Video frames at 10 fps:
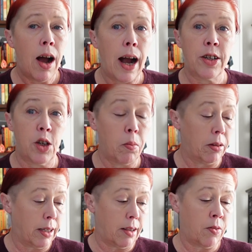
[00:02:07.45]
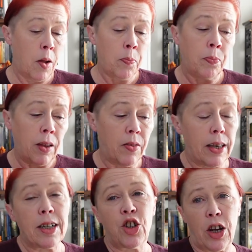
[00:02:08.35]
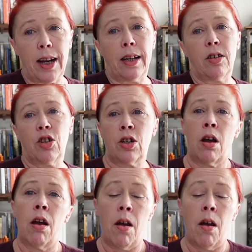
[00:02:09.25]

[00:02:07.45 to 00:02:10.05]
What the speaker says: I do believe that it changed